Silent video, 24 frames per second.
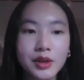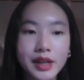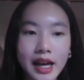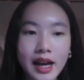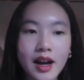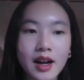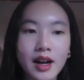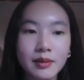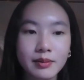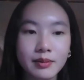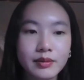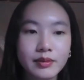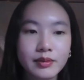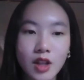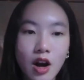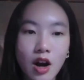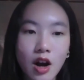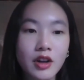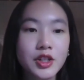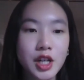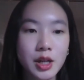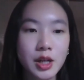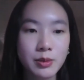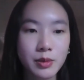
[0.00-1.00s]
get a
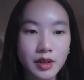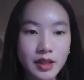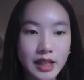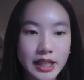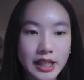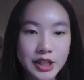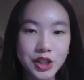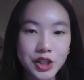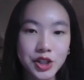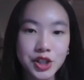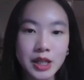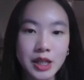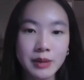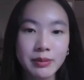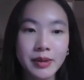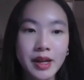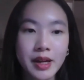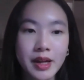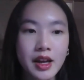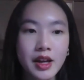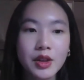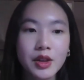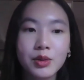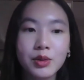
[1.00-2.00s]
long-term relationship
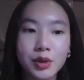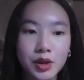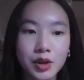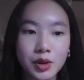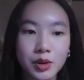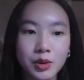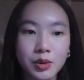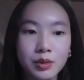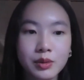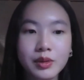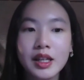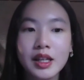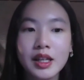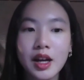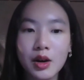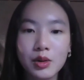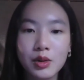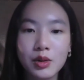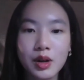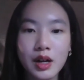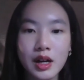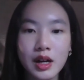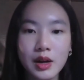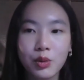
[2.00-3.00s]
through
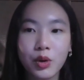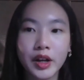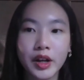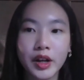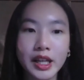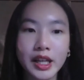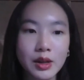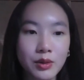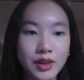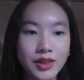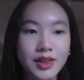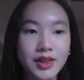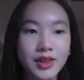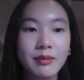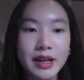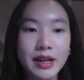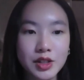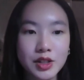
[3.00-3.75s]
working with the